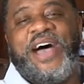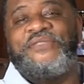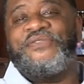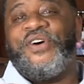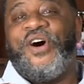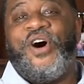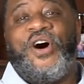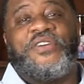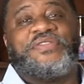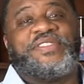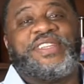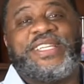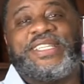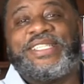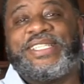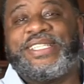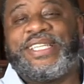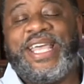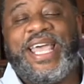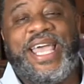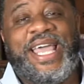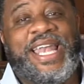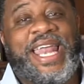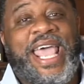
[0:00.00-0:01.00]
I've often
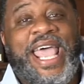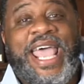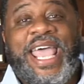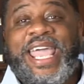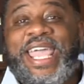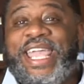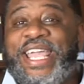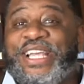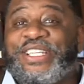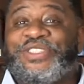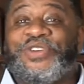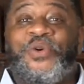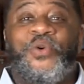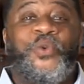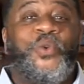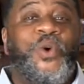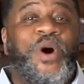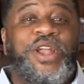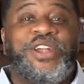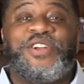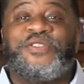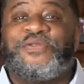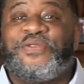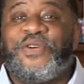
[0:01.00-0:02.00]
said he is a
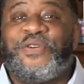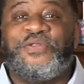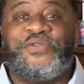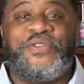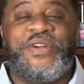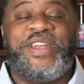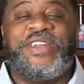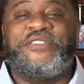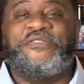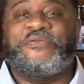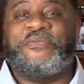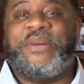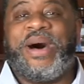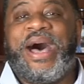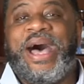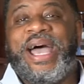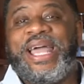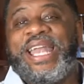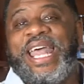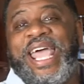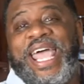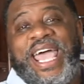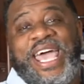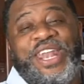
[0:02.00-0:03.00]
wonderful friend of
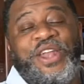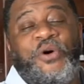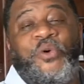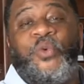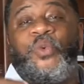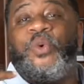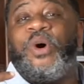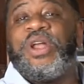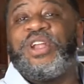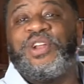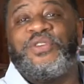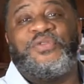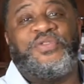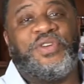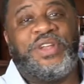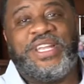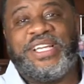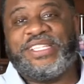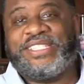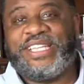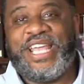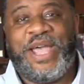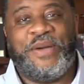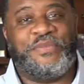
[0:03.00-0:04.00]
mine and a
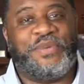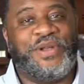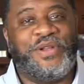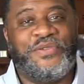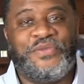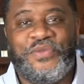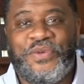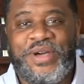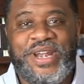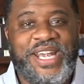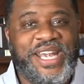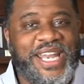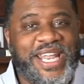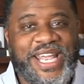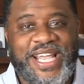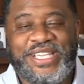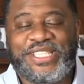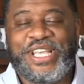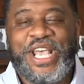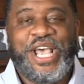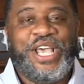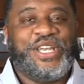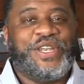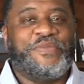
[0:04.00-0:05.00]
wonderful example example of what it
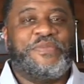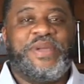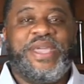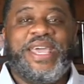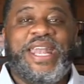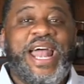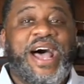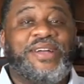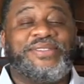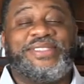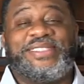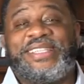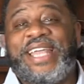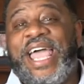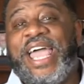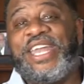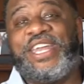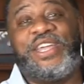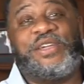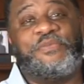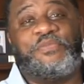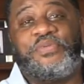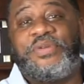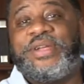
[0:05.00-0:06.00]
is to be an
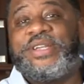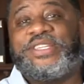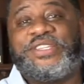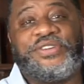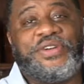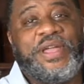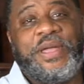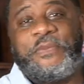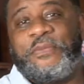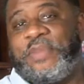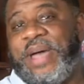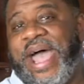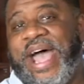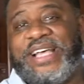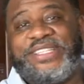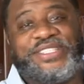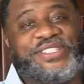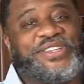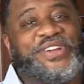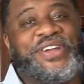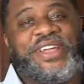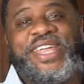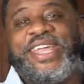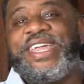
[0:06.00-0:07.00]
outstanding preacher and
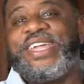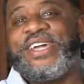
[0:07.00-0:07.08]
pastor.